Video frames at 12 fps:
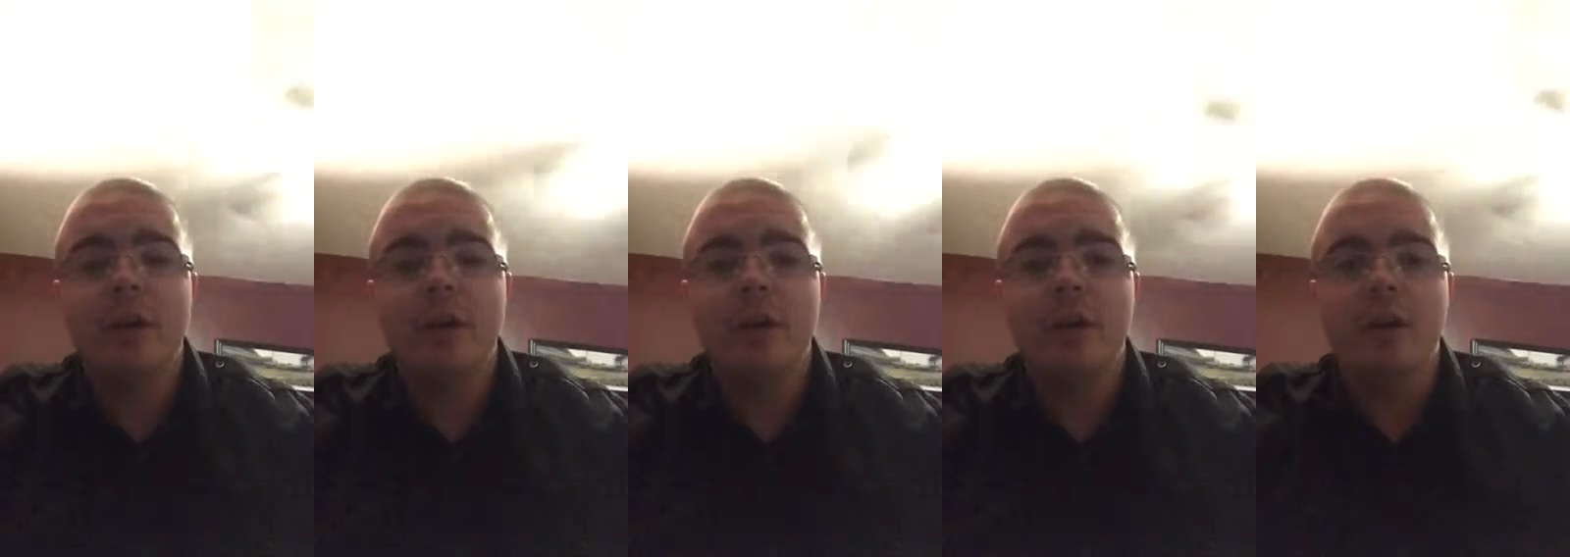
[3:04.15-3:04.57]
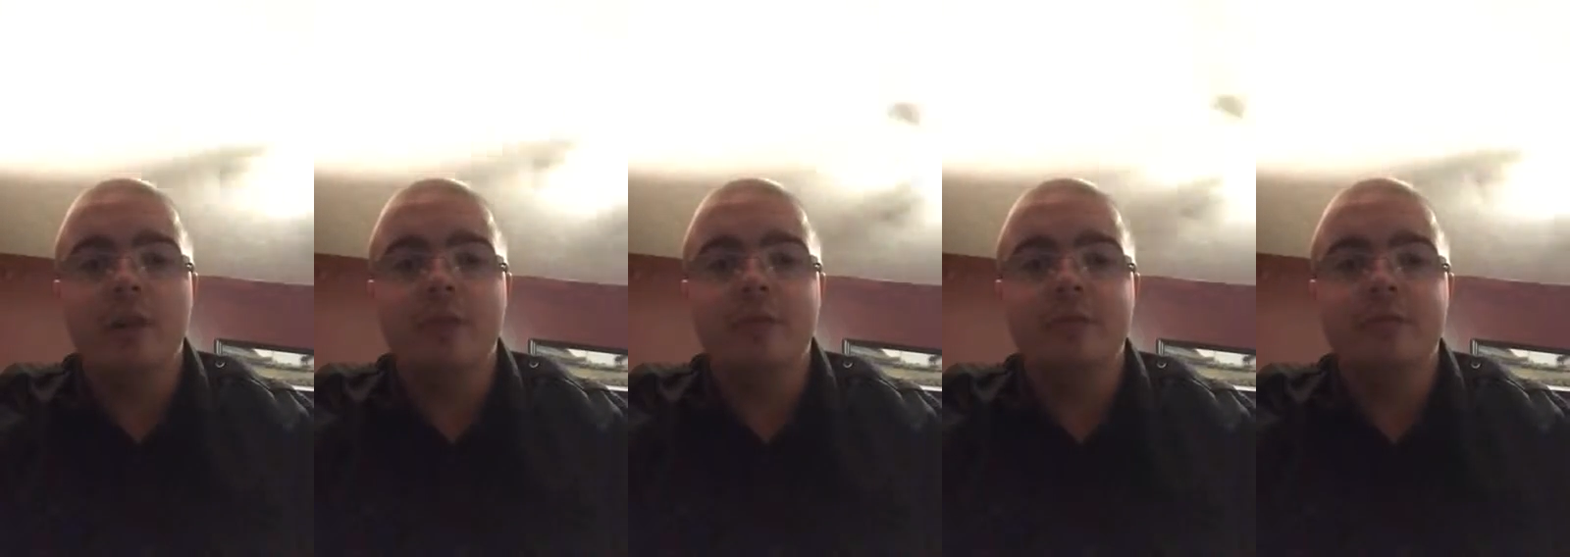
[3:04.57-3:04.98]

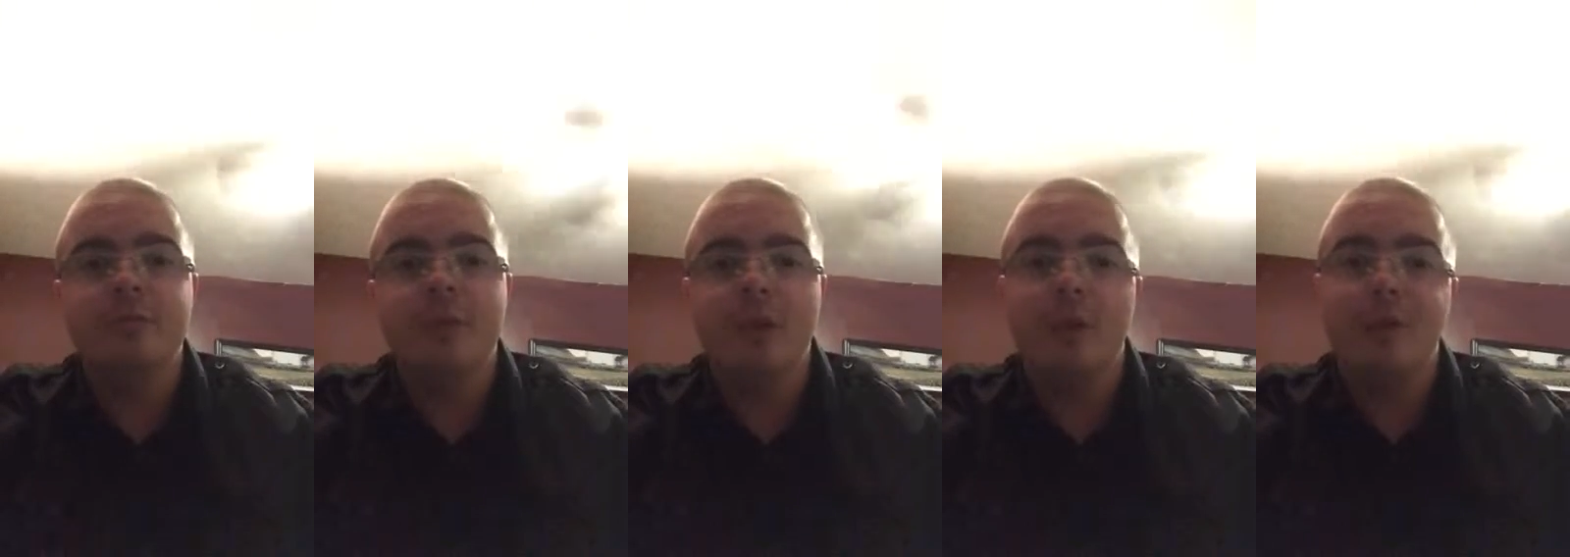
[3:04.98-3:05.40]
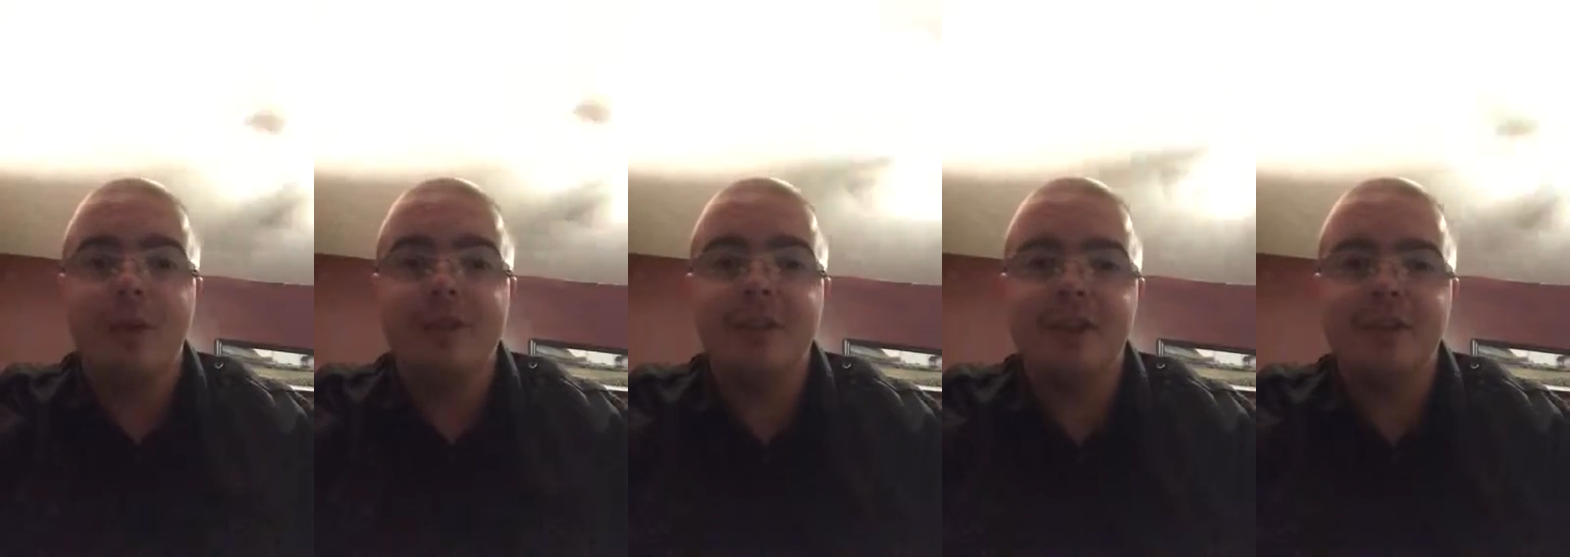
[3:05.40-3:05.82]
Although
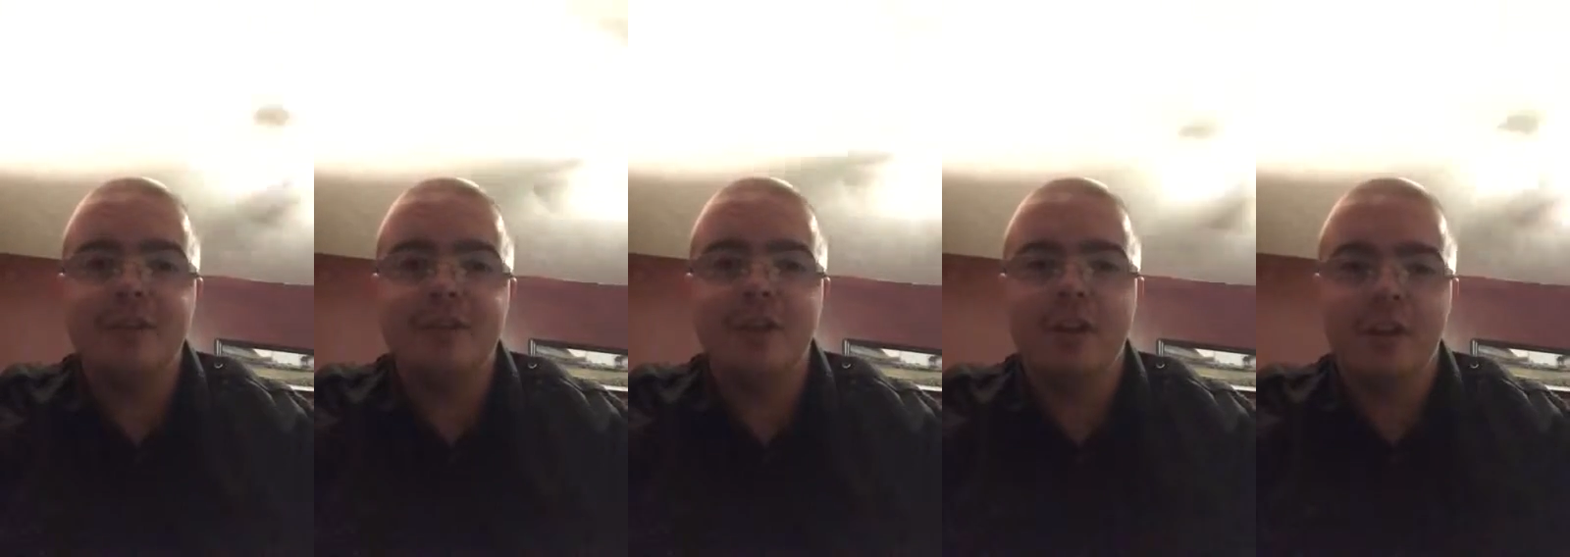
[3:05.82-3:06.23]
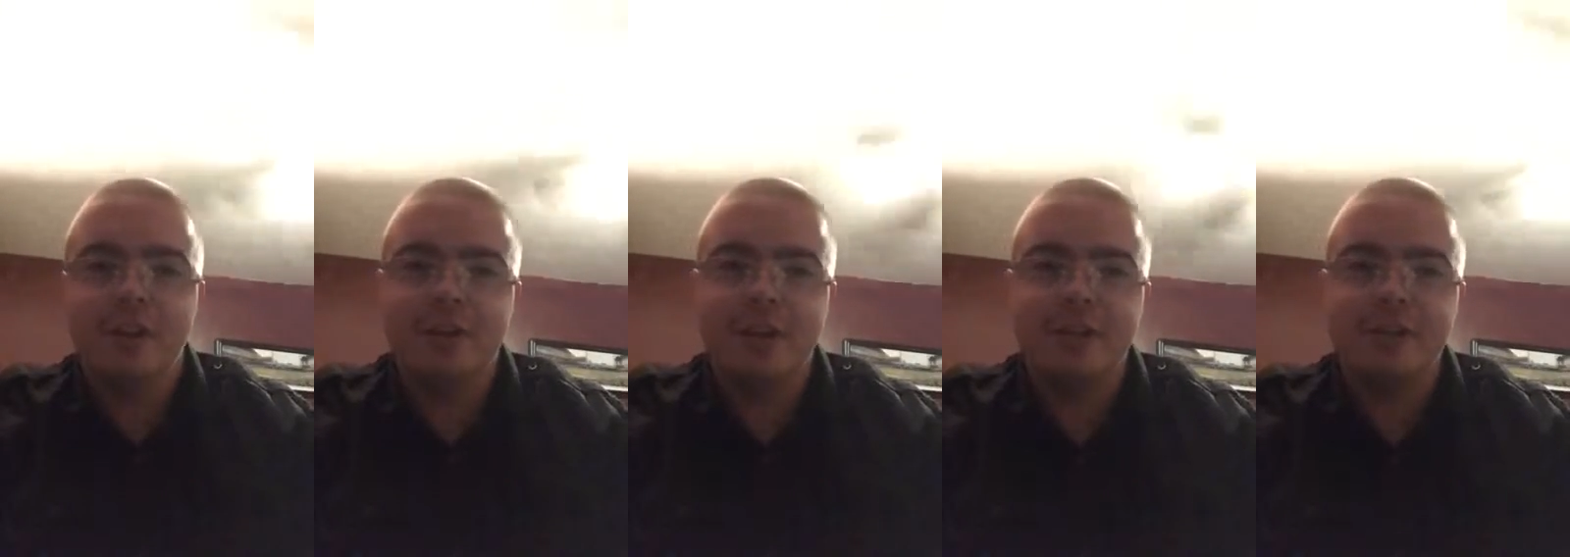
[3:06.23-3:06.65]
my Texans got a
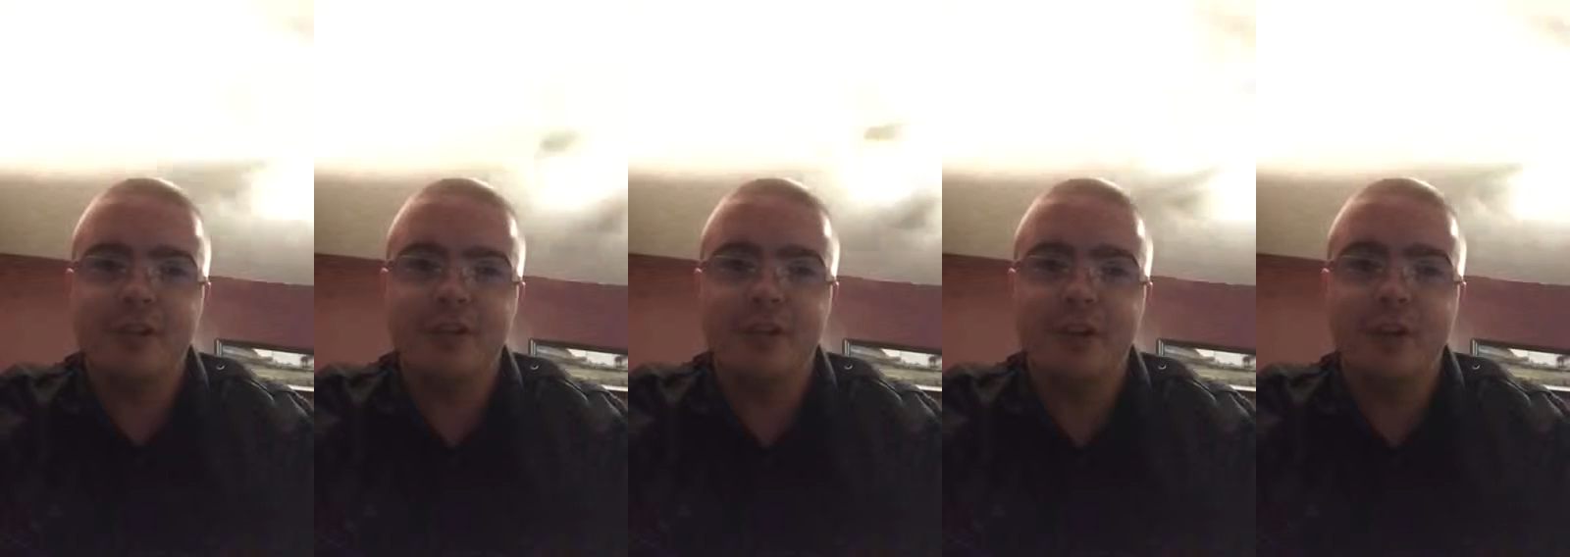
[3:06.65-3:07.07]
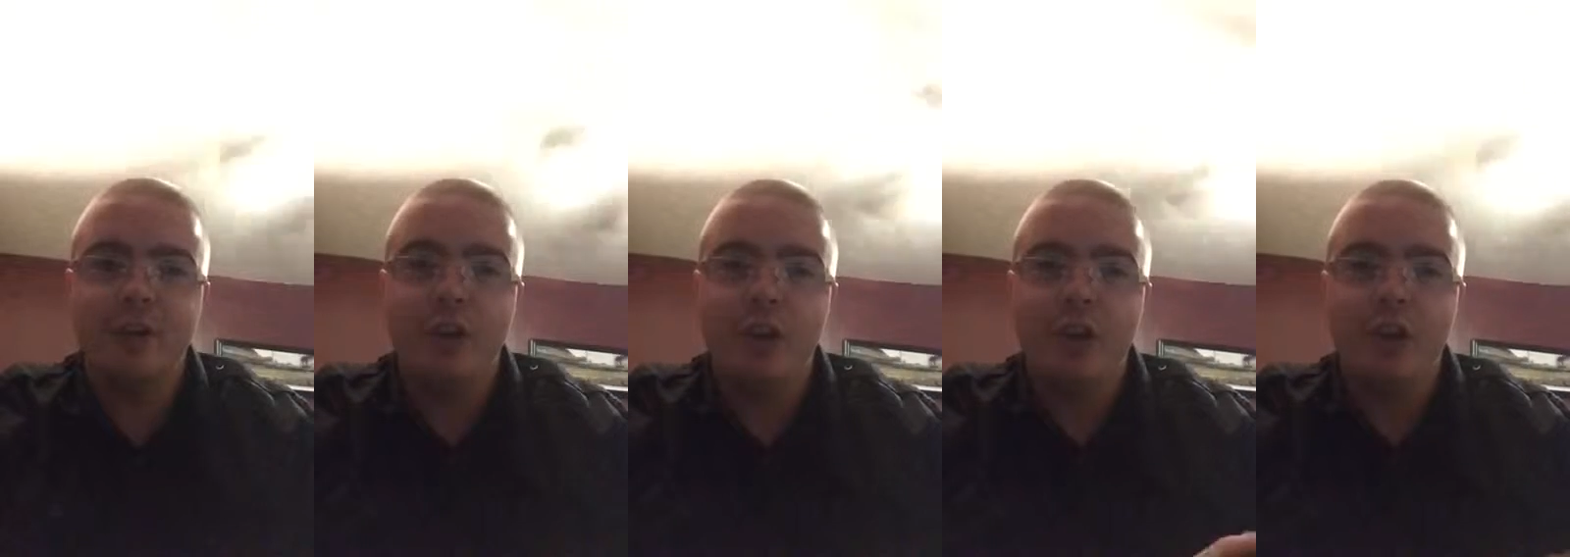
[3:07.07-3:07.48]
good taste of their